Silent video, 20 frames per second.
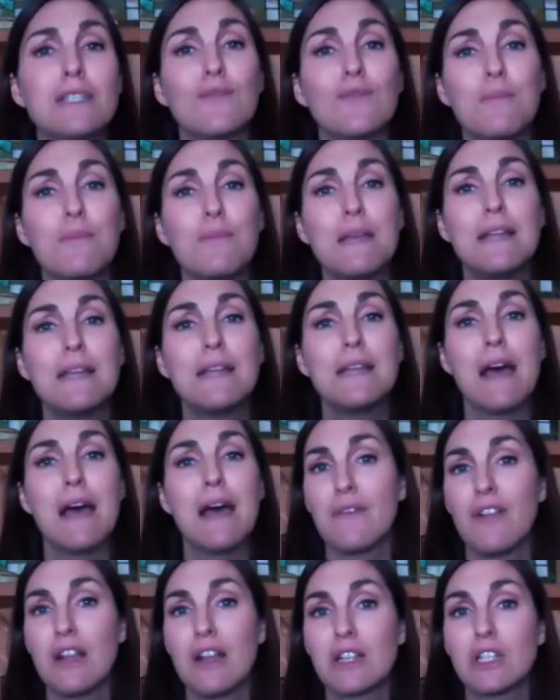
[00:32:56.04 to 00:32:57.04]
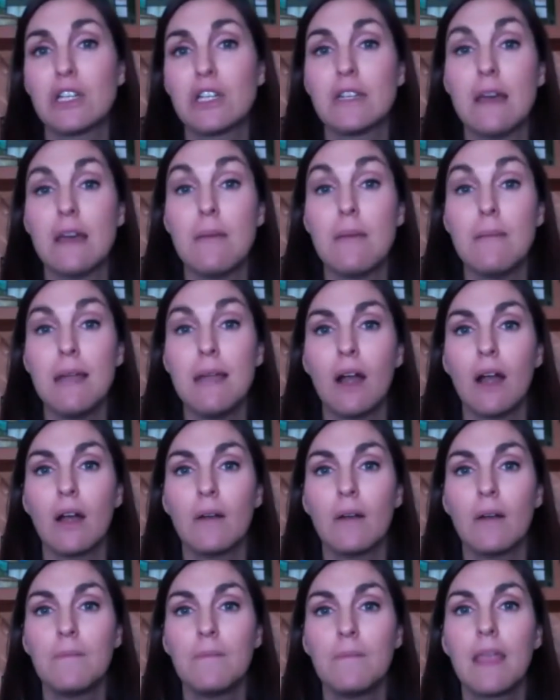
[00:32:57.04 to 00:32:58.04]
for being that reflection in that mirror.
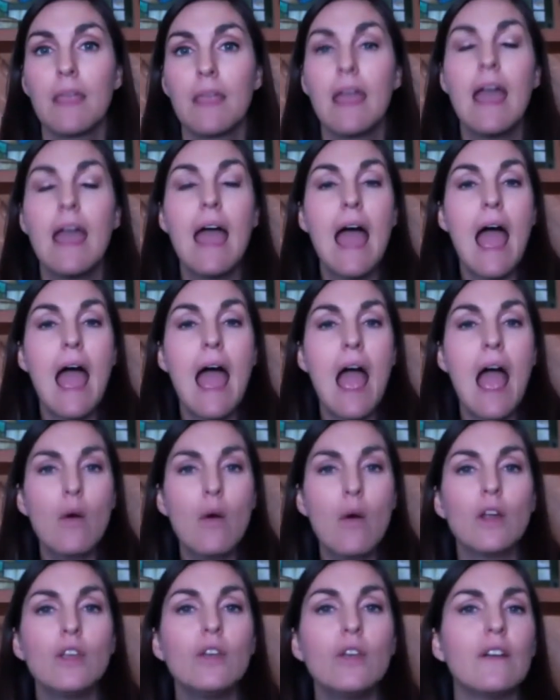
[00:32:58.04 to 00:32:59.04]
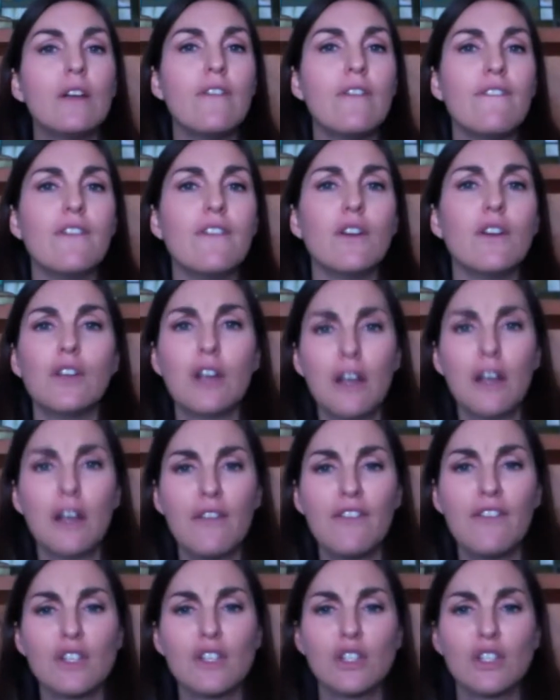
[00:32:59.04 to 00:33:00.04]
How are you going to feel? You're going to
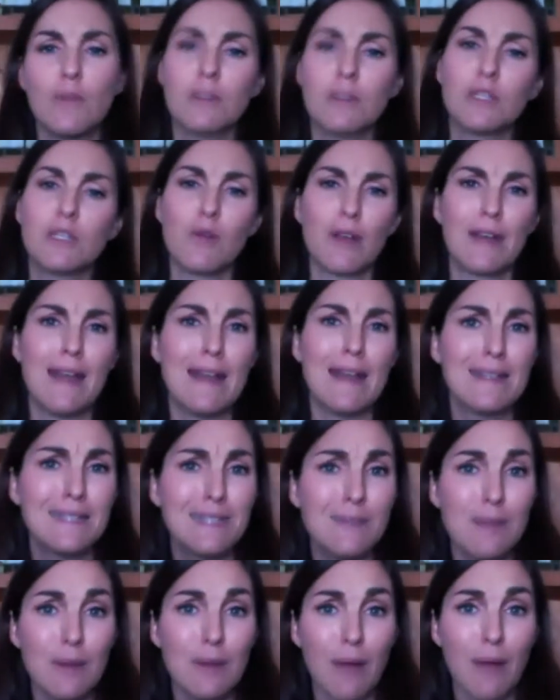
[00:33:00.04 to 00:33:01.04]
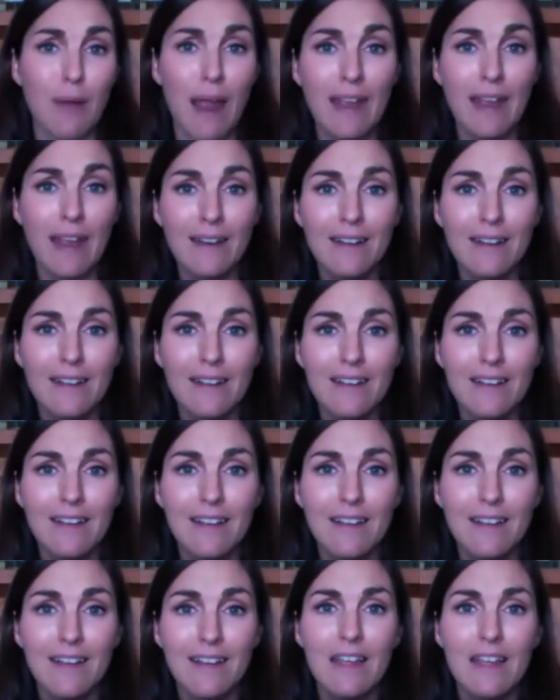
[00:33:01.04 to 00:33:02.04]
feel so much more connected to me, right?
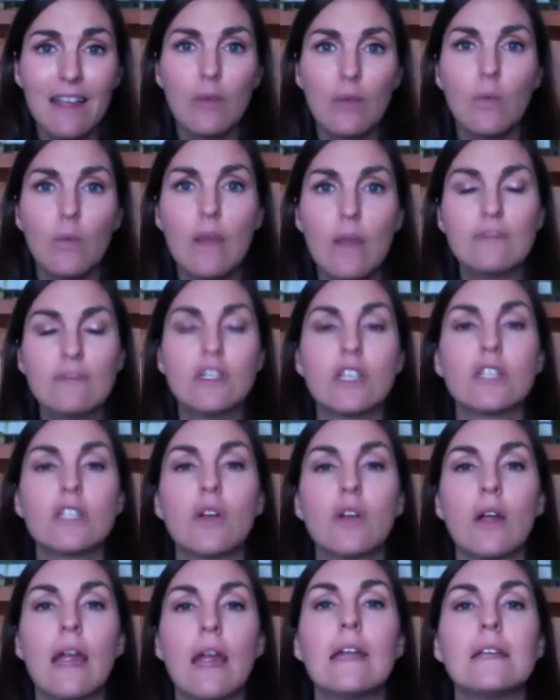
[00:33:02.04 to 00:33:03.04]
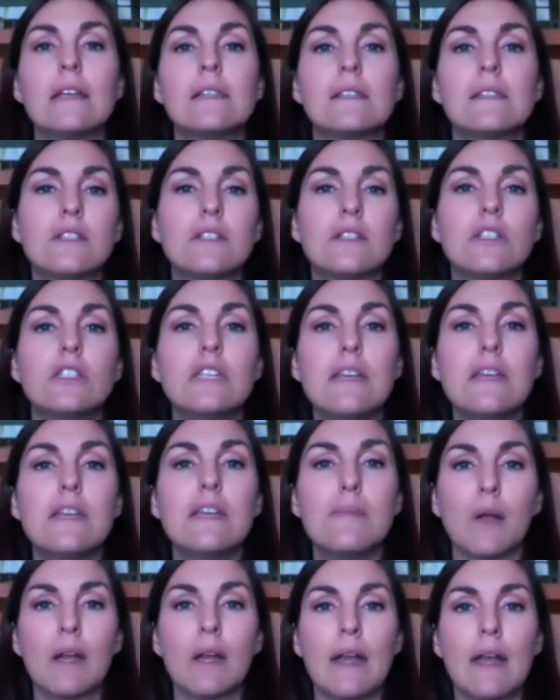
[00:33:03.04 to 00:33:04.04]
We've just created such a deeper
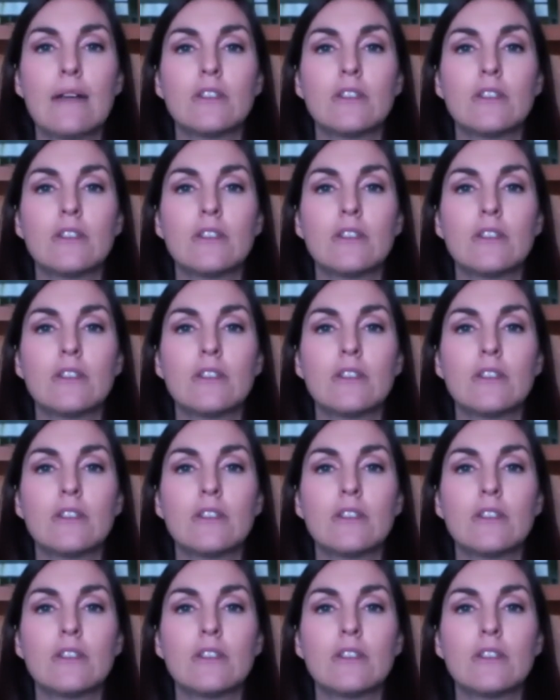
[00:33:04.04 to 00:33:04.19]
connection